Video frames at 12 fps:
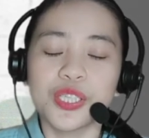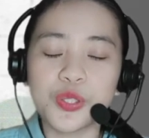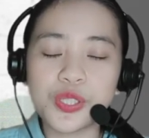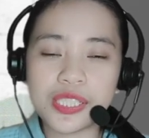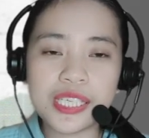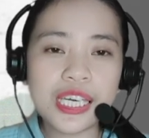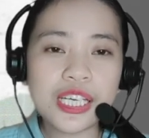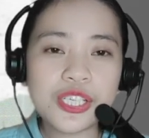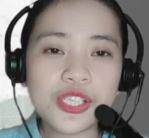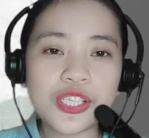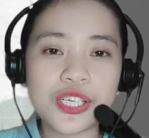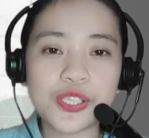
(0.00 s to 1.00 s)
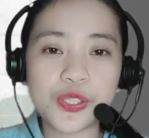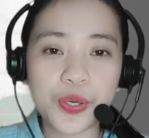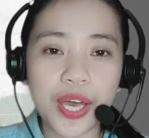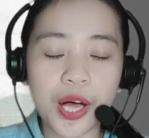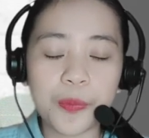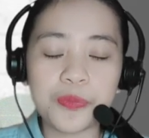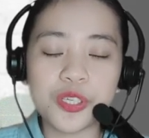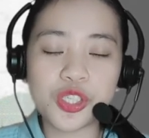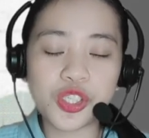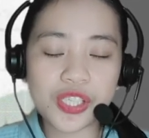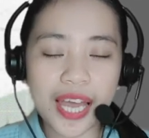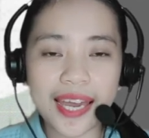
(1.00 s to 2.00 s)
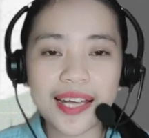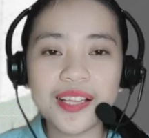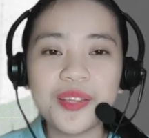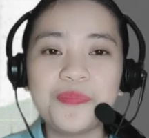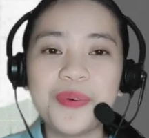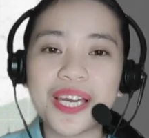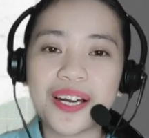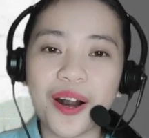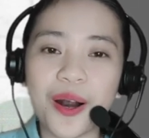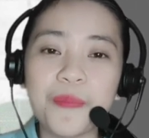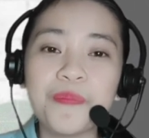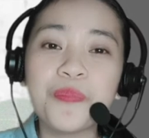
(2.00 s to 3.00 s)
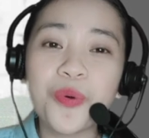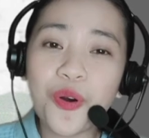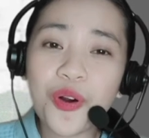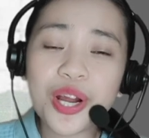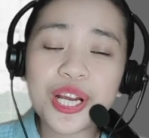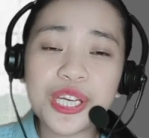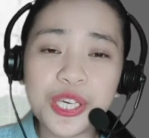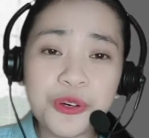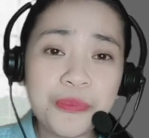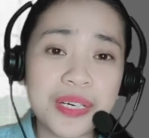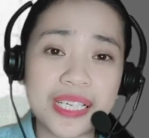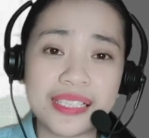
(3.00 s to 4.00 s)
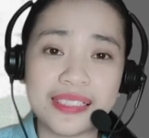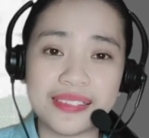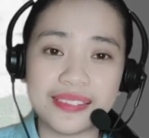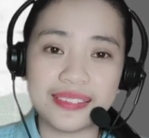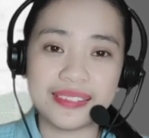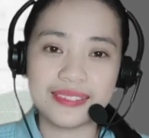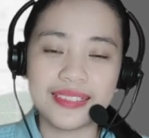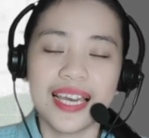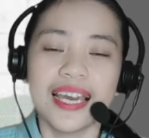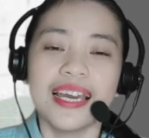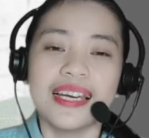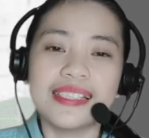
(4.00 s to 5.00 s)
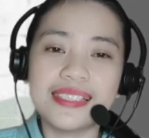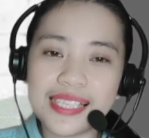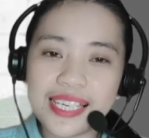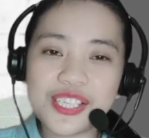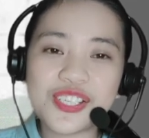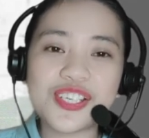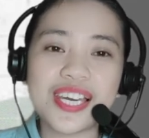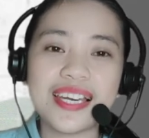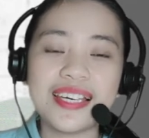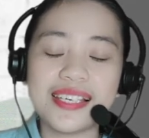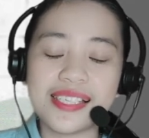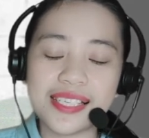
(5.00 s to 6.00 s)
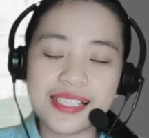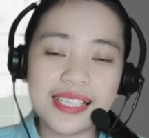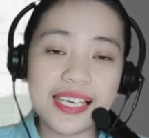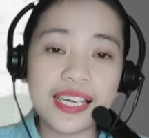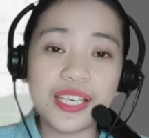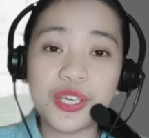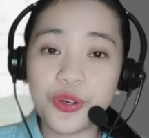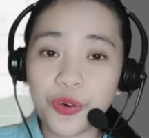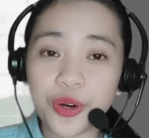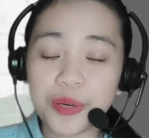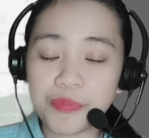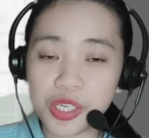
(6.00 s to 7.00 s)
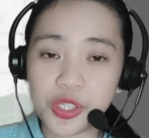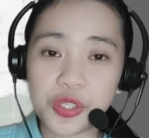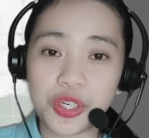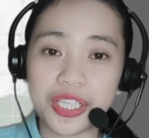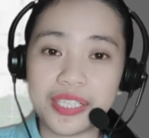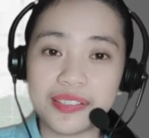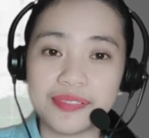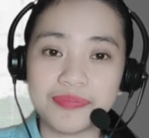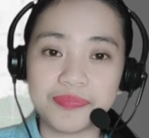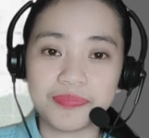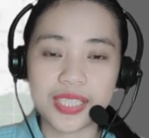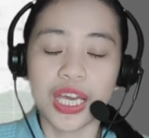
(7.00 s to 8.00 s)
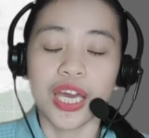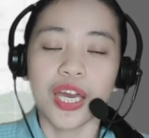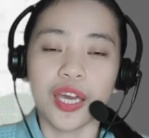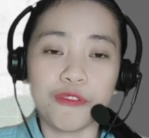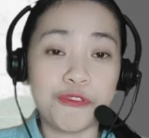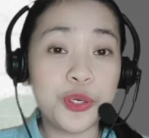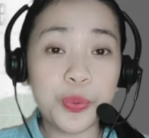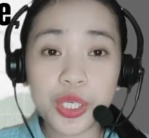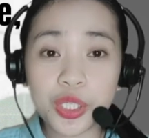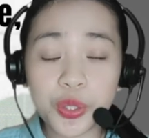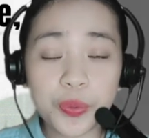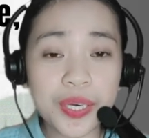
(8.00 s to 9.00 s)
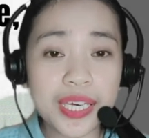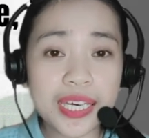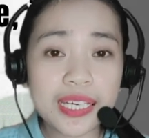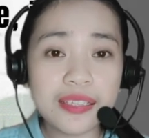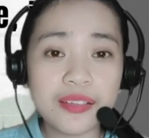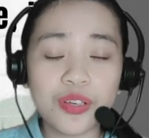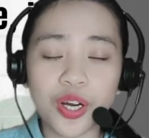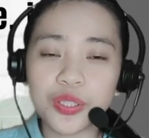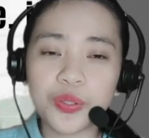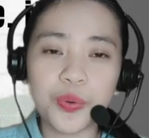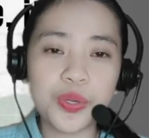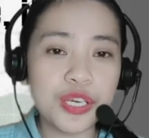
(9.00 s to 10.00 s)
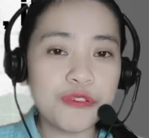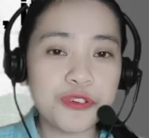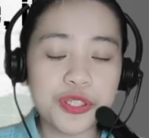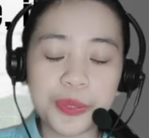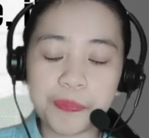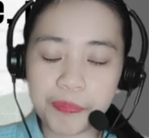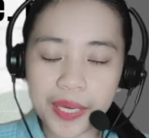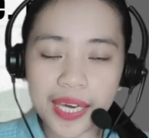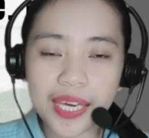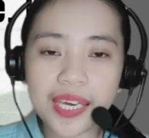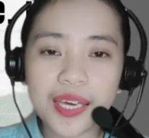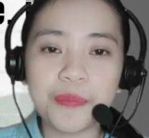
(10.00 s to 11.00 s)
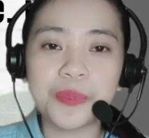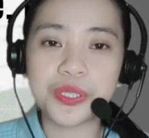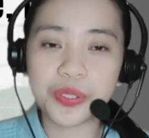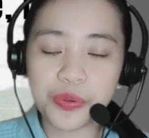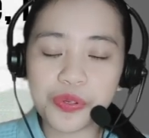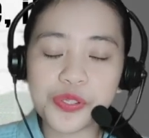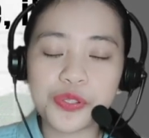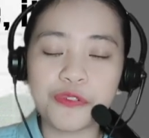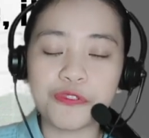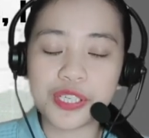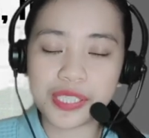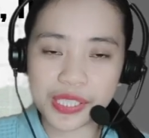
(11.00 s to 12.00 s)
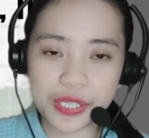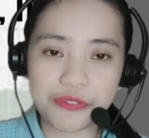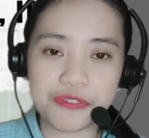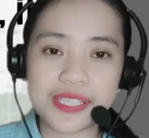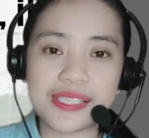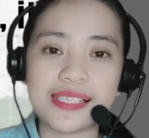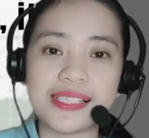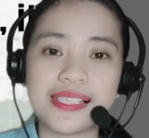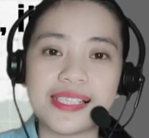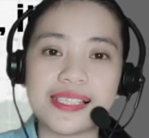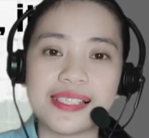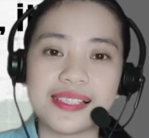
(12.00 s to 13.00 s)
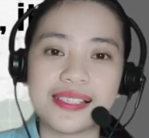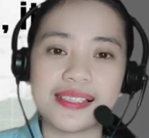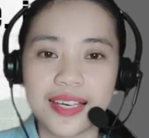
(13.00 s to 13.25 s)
To teach is to help the child become more human. Teaching is indeed your mission. If you are doing it not only for the pay but also for service.